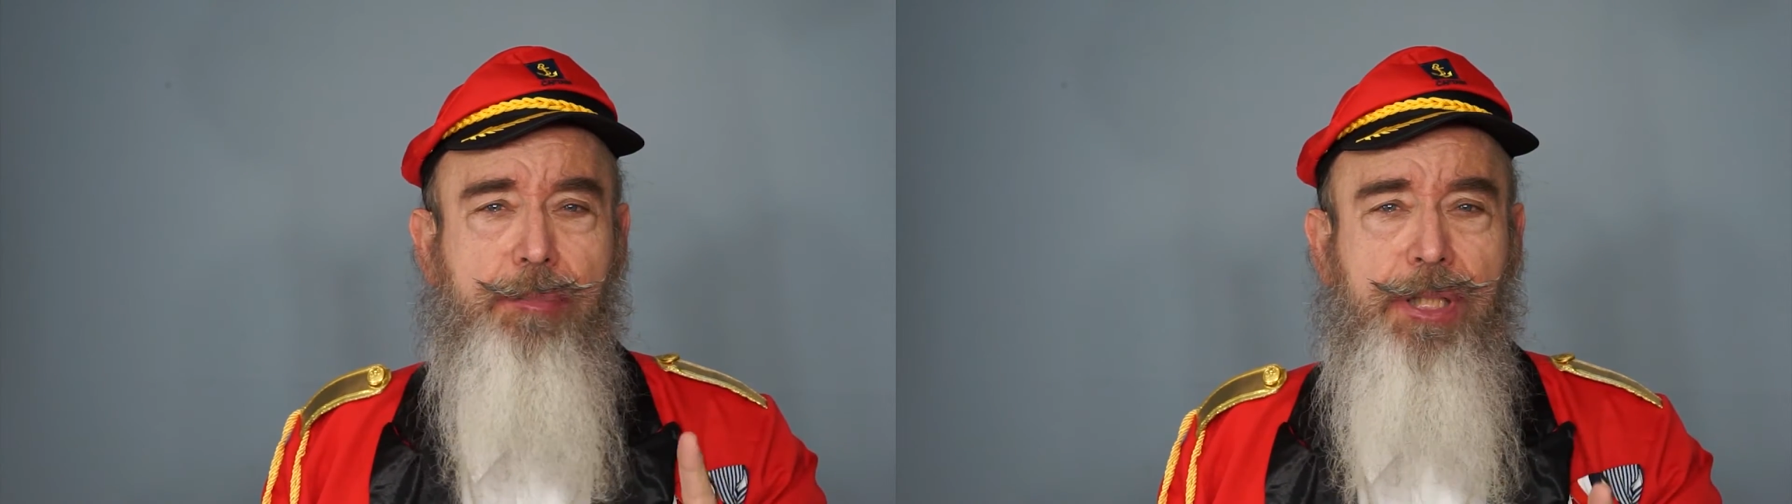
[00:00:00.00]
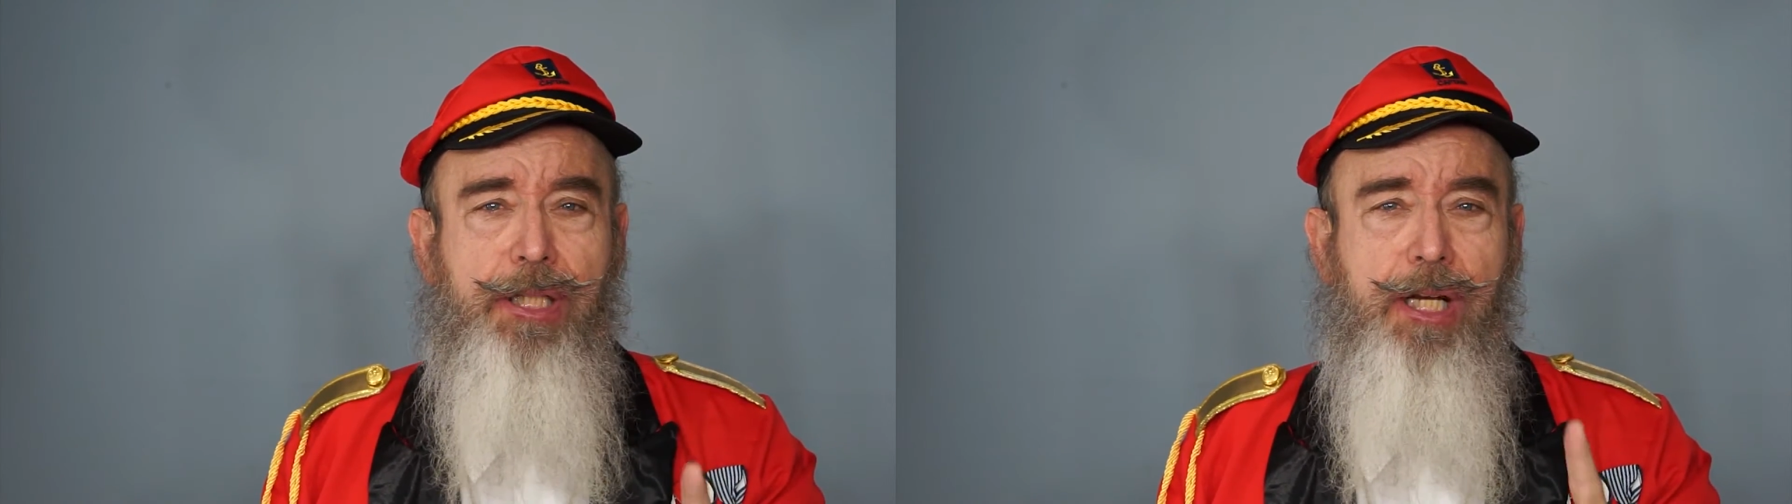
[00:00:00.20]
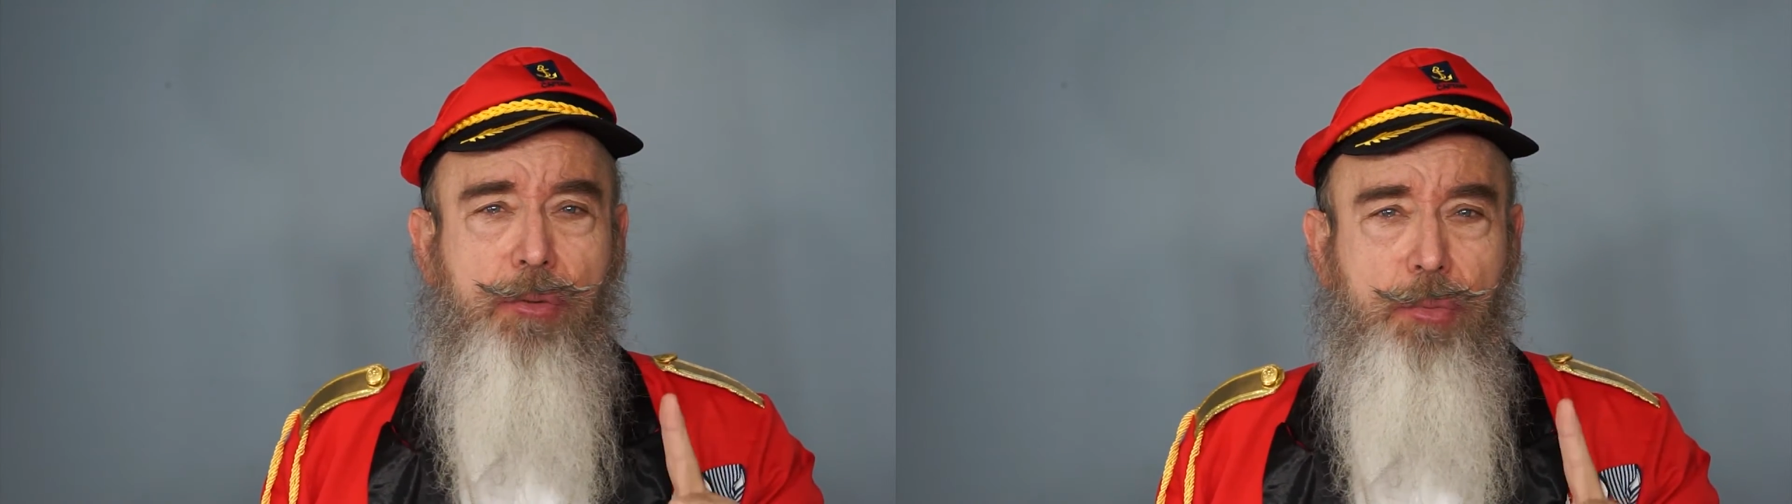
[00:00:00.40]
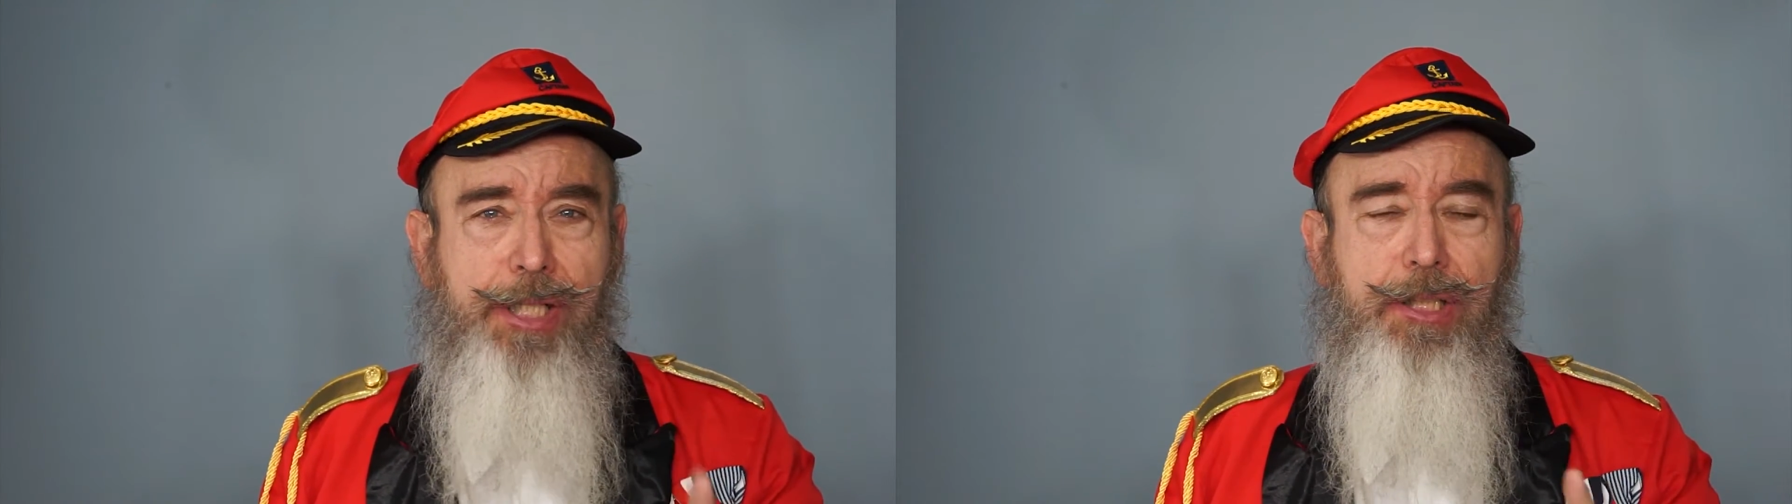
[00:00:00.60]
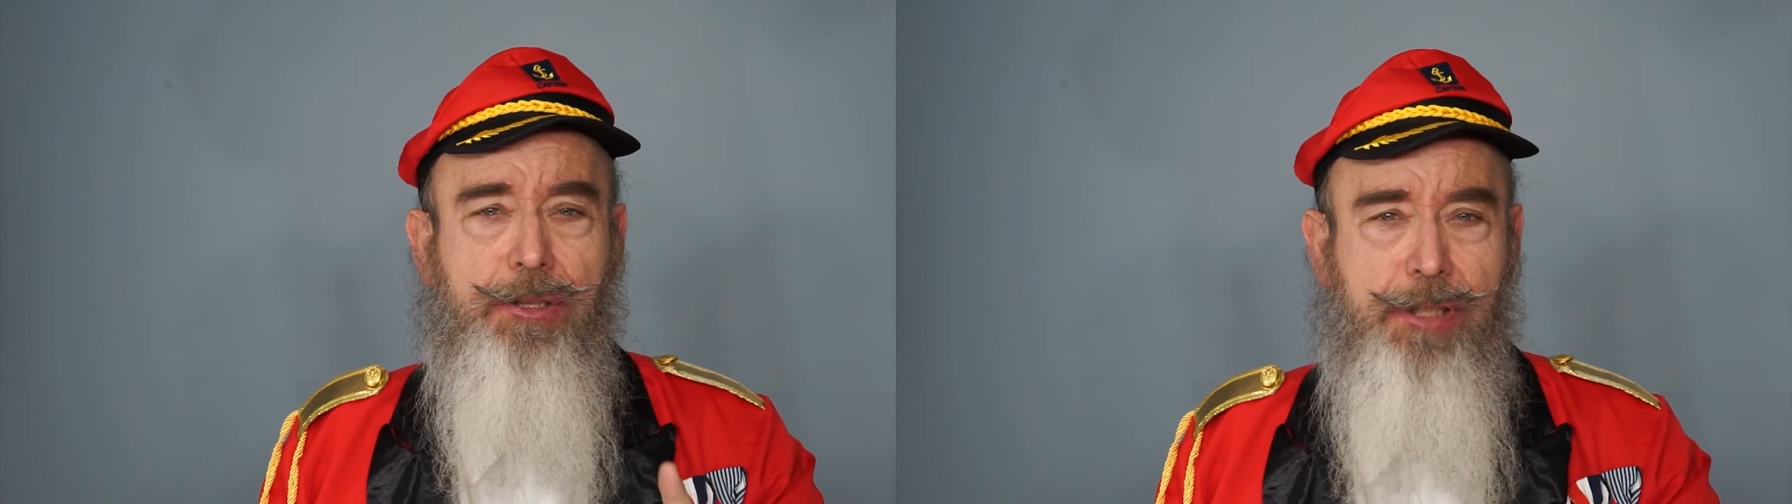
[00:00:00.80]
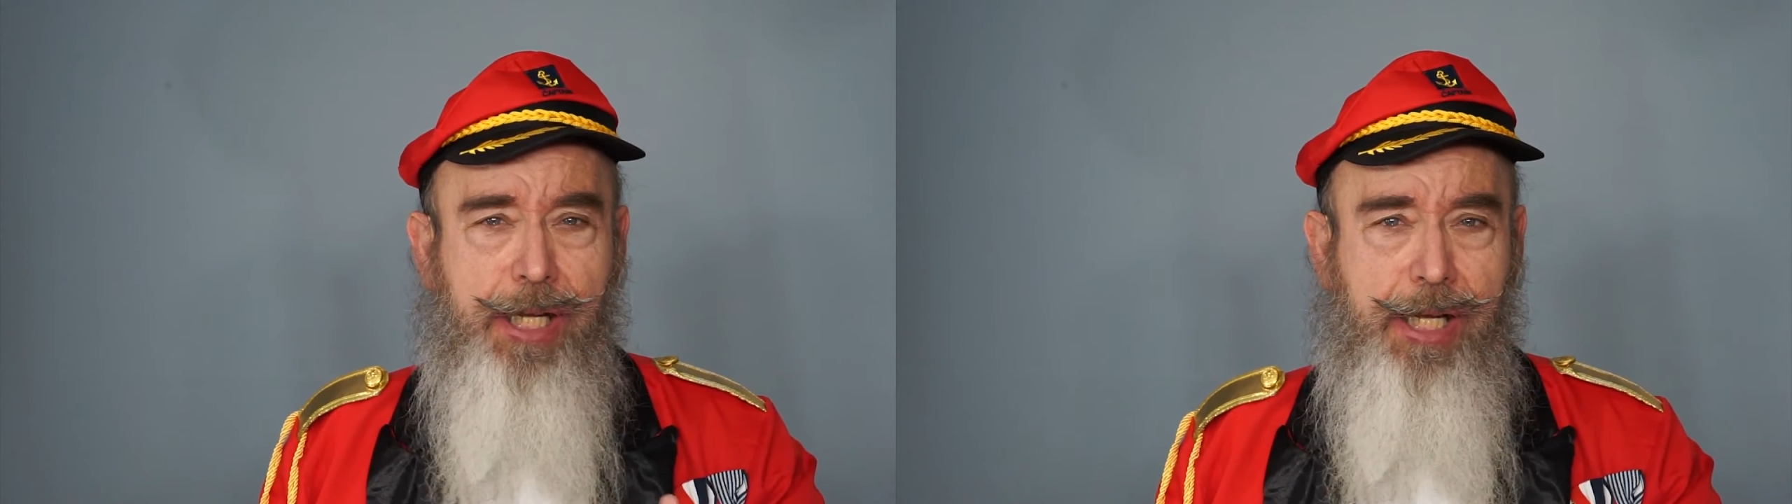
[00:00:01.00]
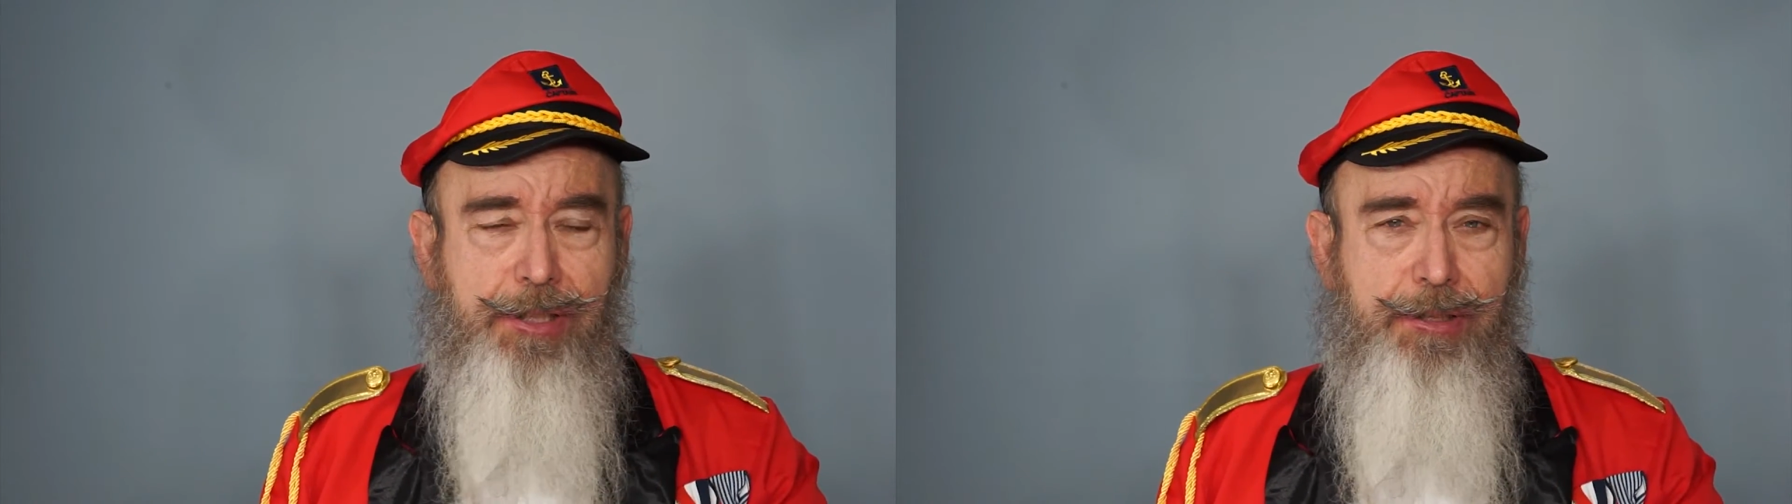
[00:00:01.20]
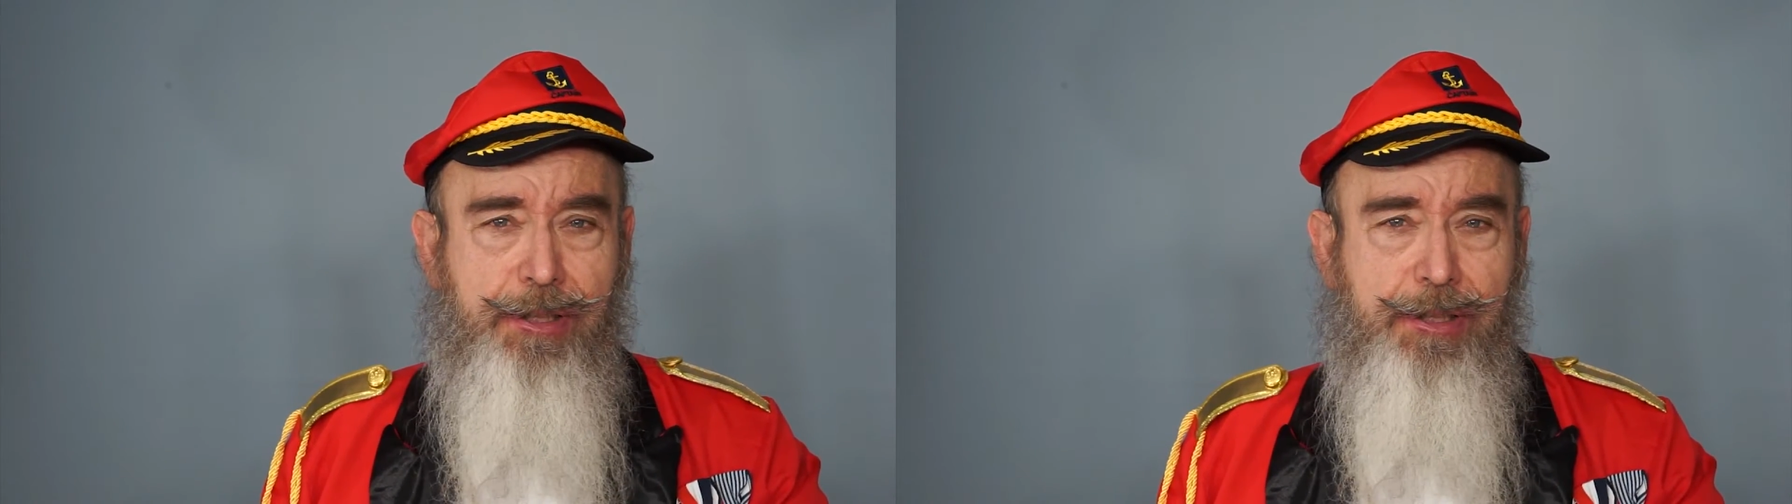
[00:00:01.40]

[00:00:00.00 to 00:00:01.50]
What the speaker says: be a regular hat.